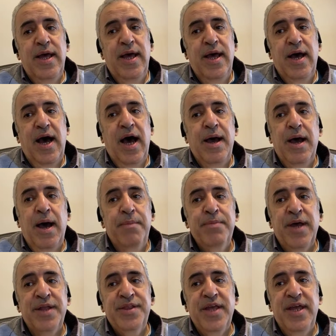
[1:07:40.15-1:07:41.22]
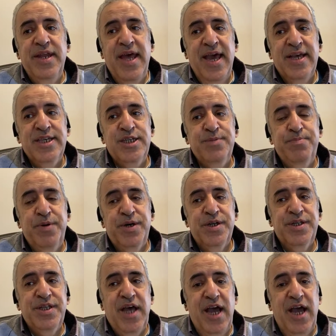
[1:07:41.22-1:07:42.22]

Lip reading: I'm not an expert.